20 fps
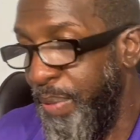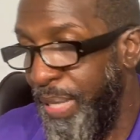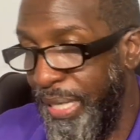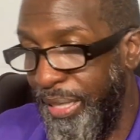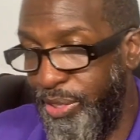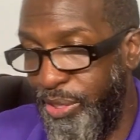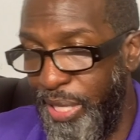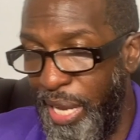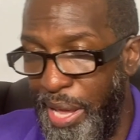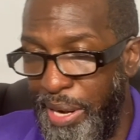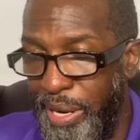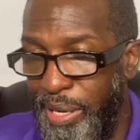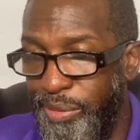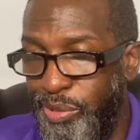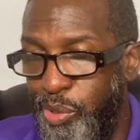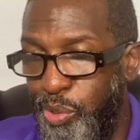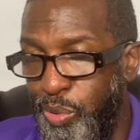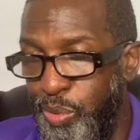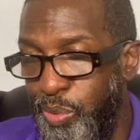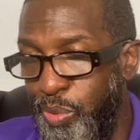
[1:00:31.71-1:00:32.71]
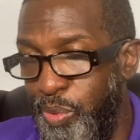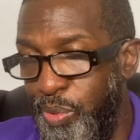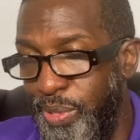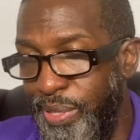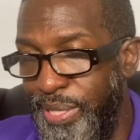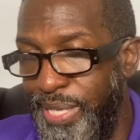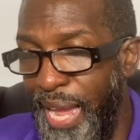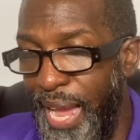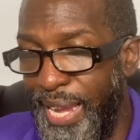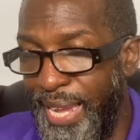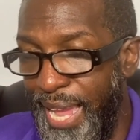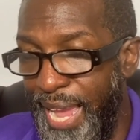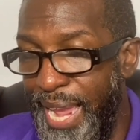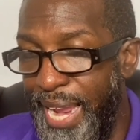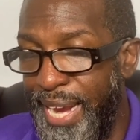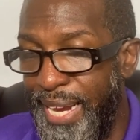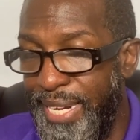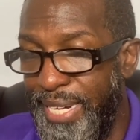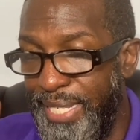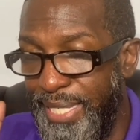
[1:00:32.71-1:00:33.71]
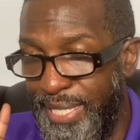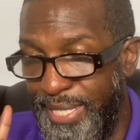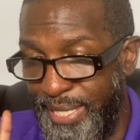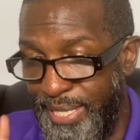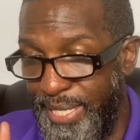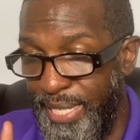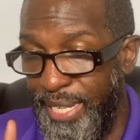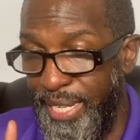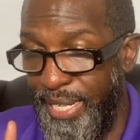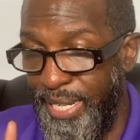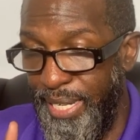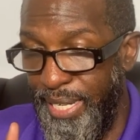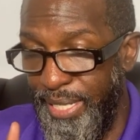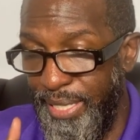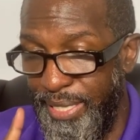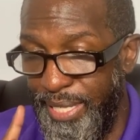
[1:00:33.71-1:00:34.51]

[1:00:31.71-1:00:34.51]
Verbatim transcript: Shout out to Diane C.